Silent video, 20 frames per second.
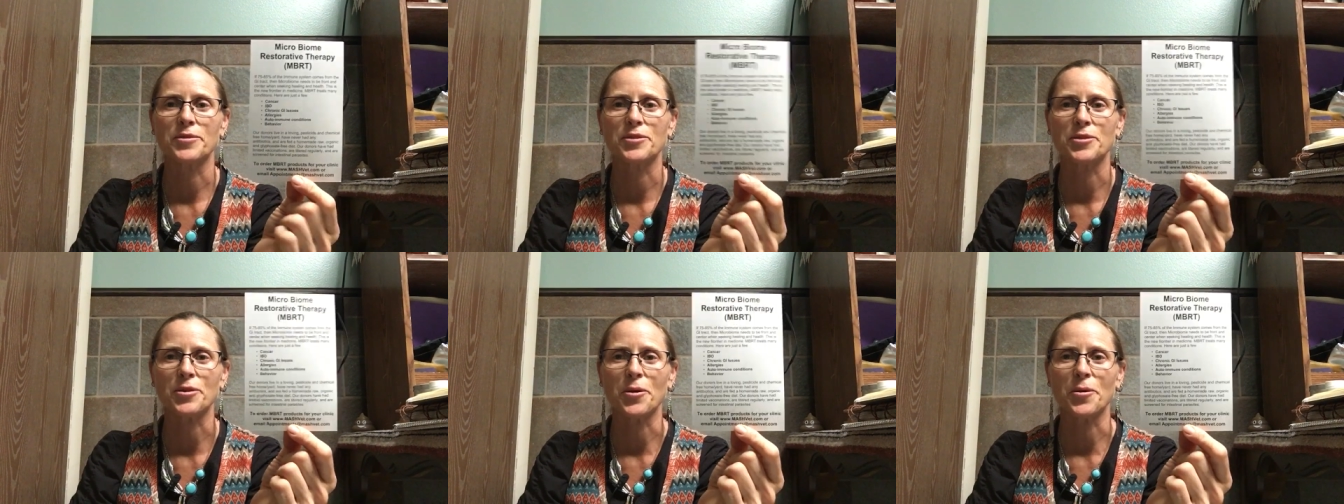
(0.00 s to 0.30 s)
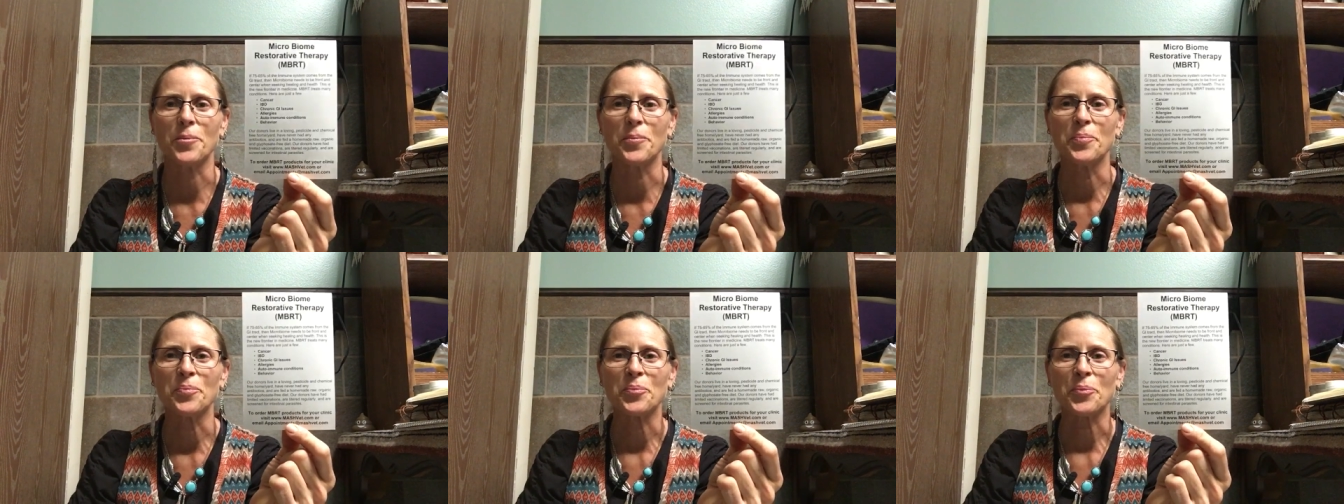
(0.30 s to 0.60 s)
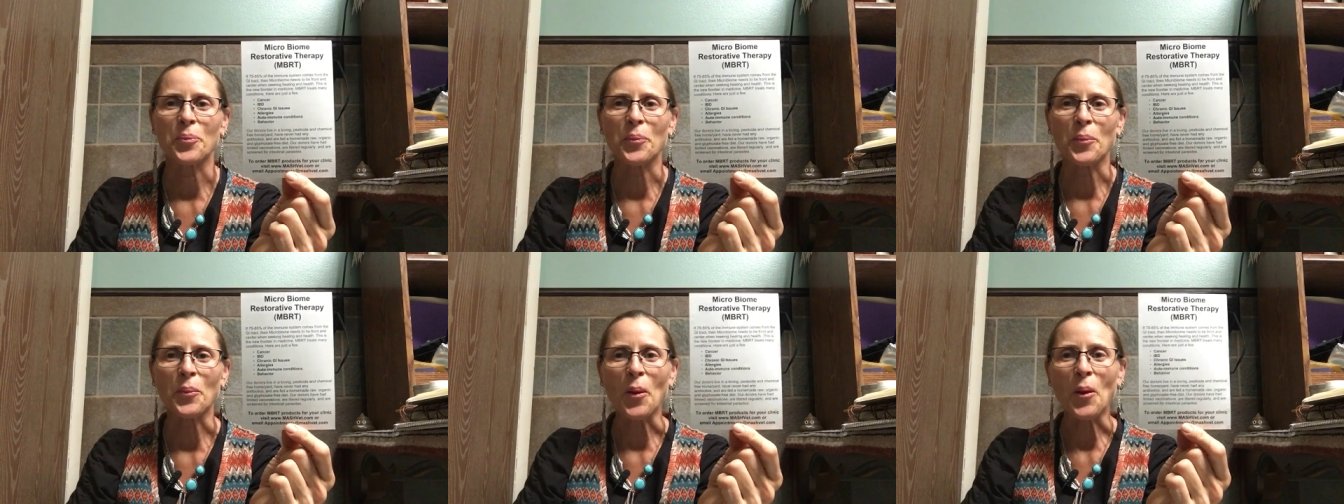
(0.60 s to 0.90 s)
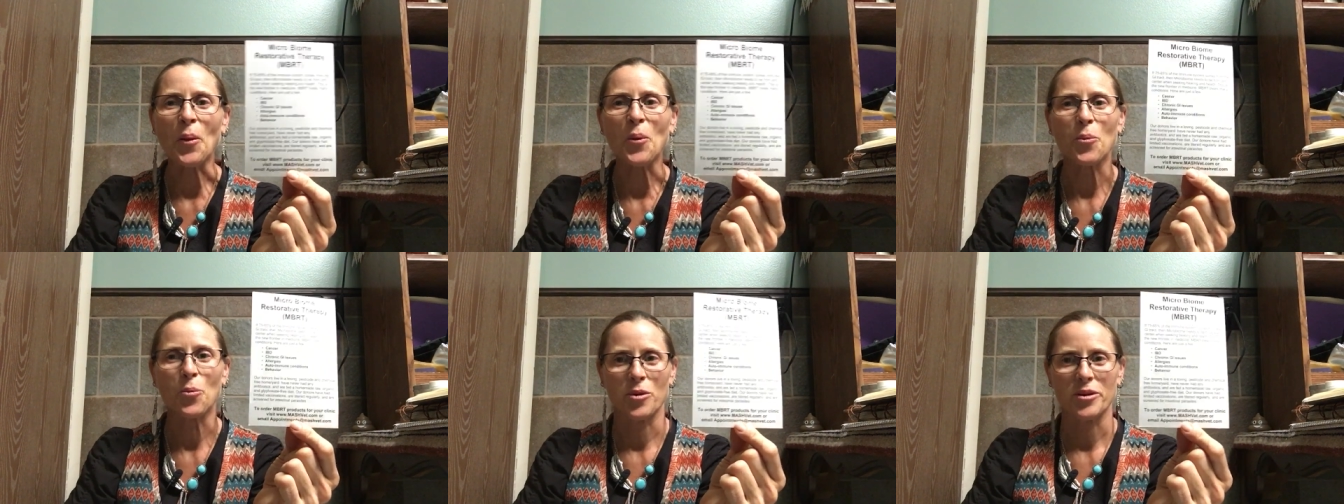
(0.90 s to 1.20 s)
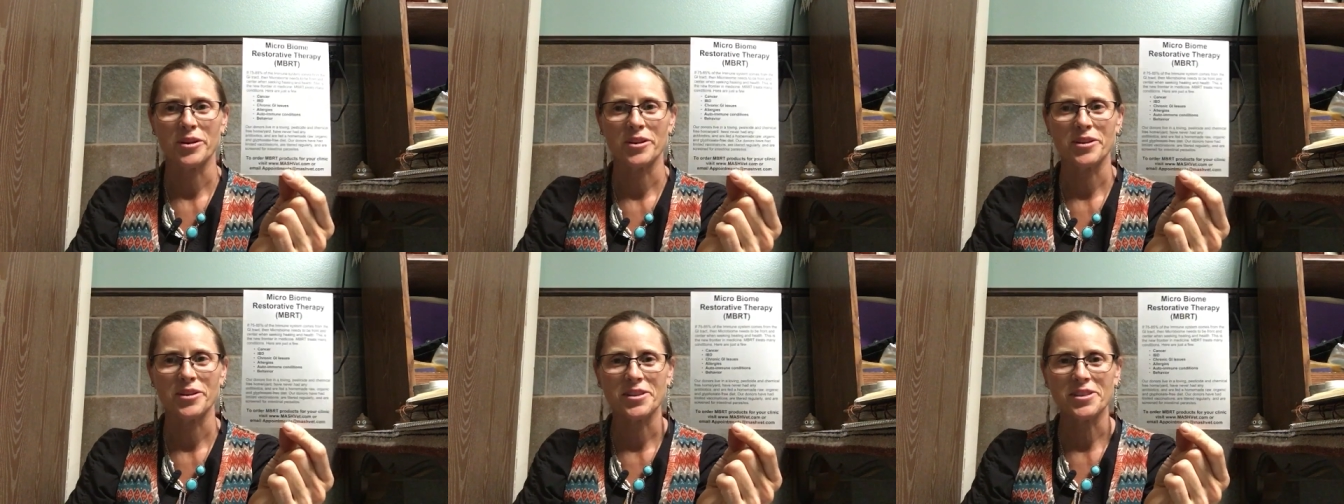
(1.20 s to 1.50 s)
So,
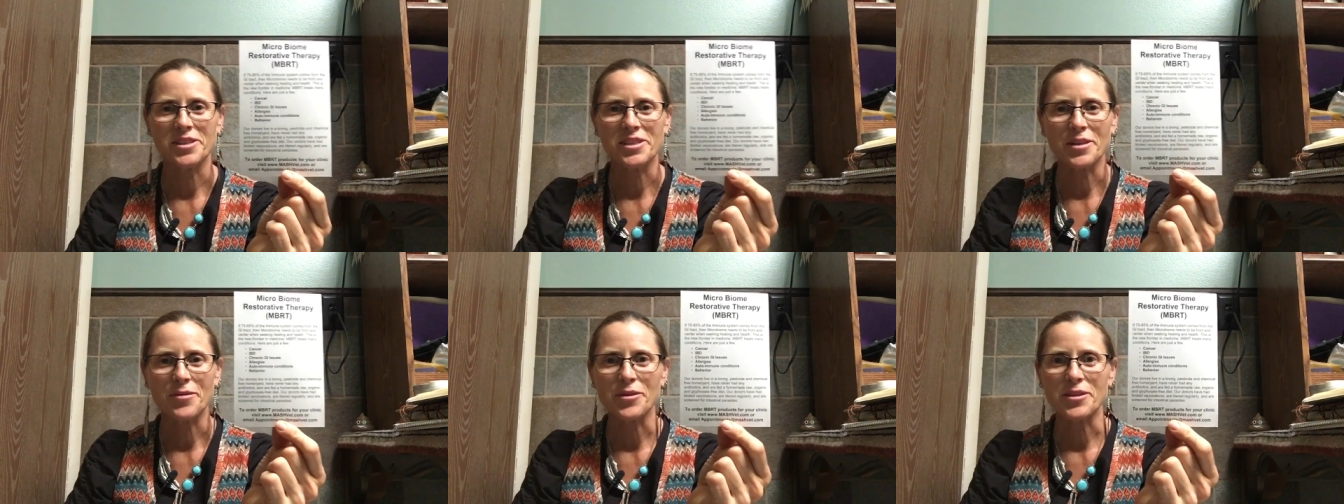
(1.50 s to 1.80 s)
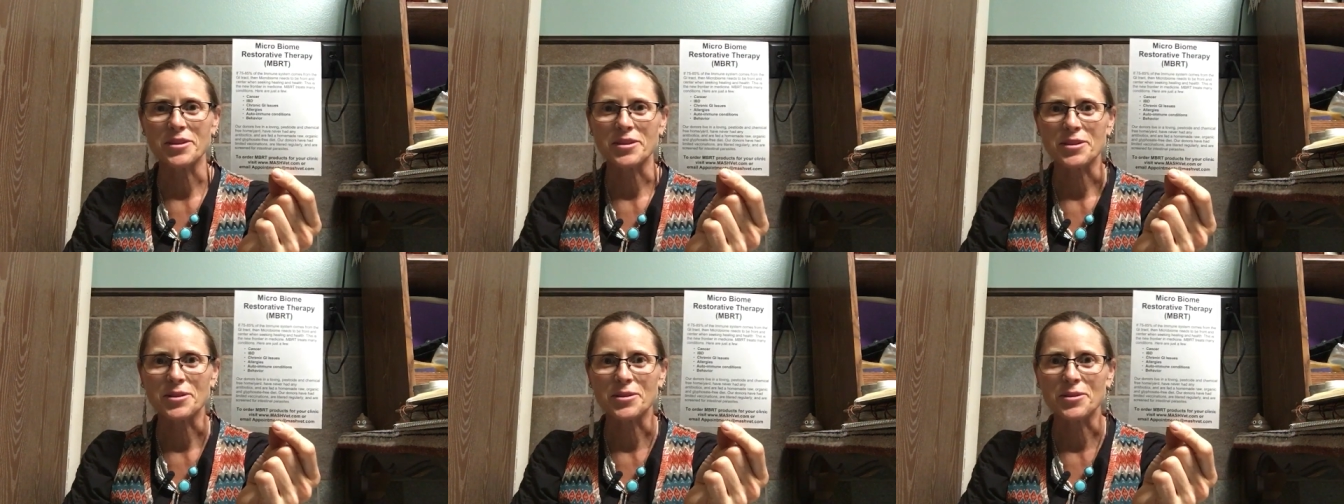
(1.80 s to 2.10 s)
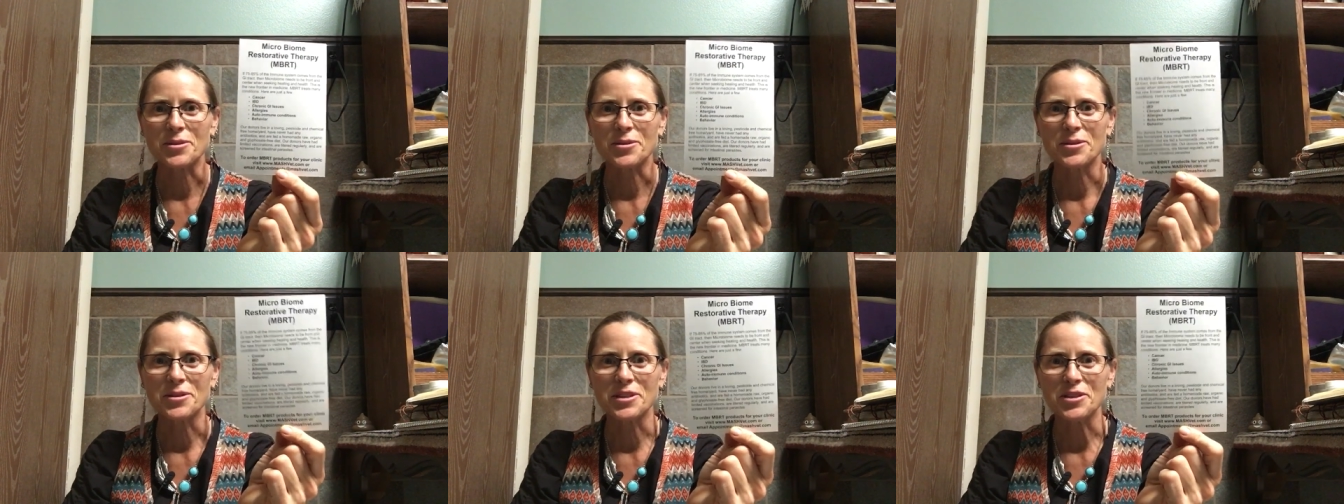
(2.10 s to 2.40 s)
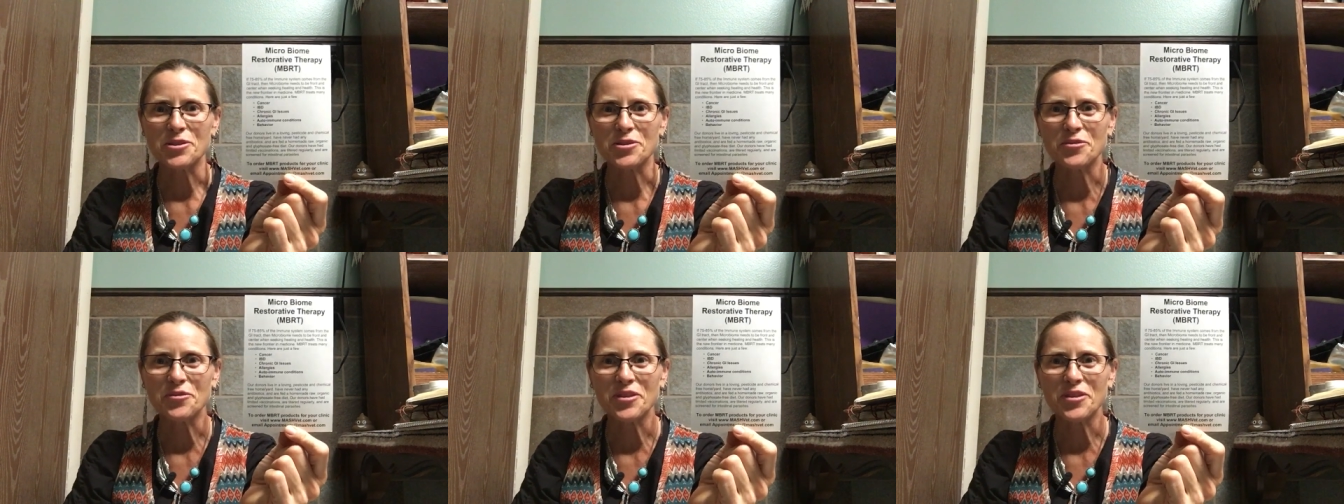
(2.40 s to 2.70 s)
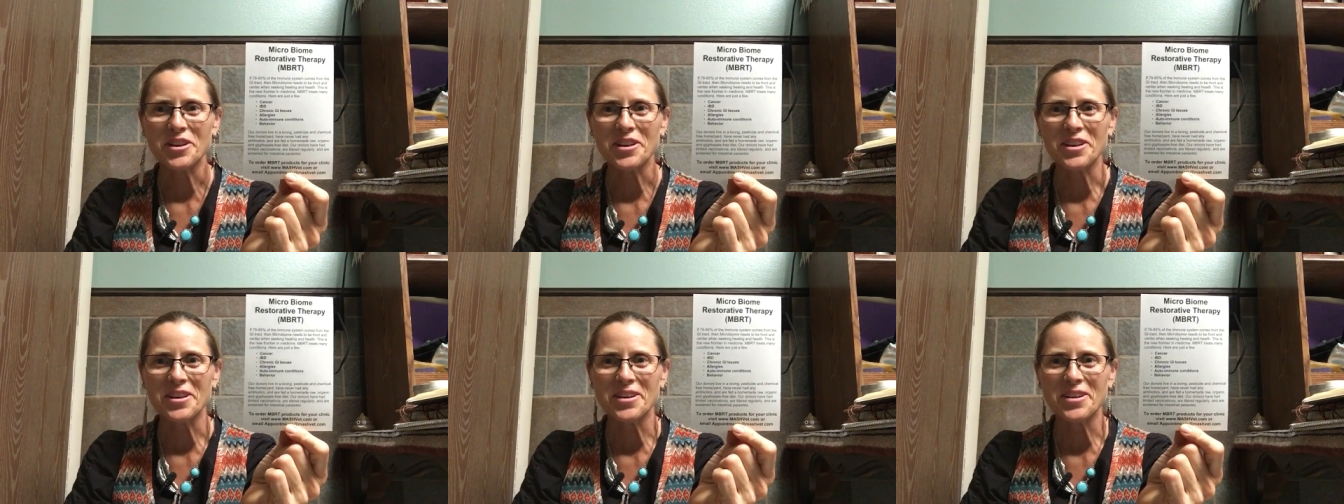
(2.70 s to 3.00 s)
want to just give you this little initial
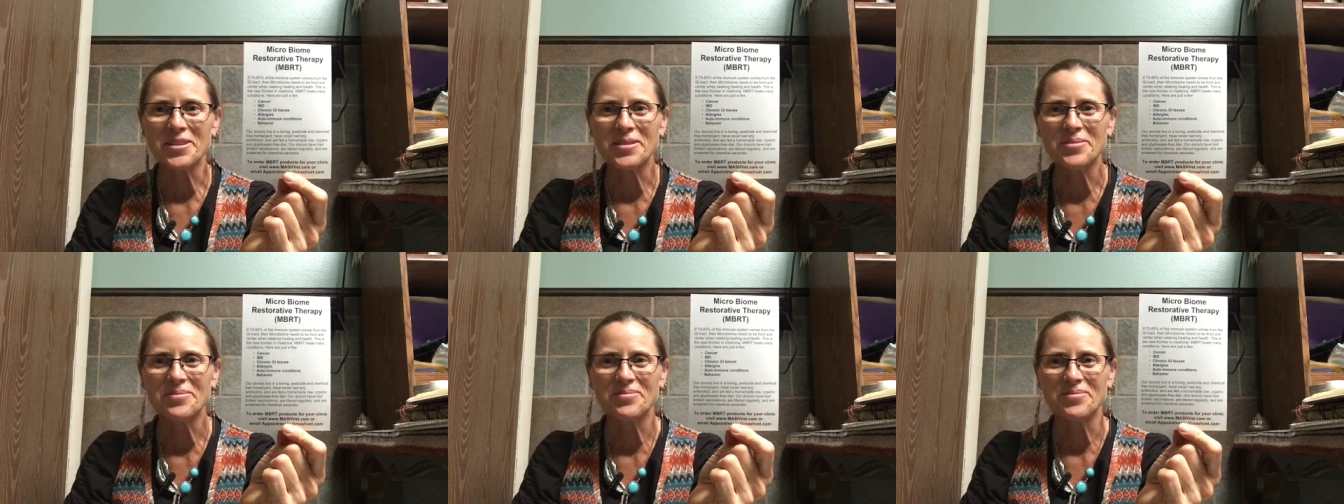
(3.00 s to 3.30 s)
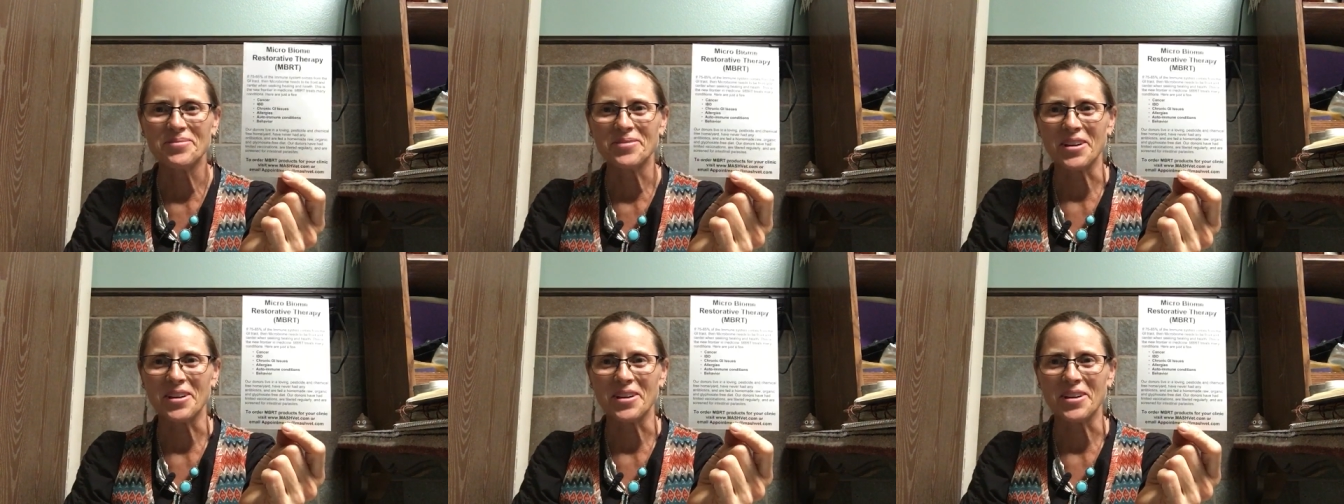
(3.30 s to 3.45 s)
video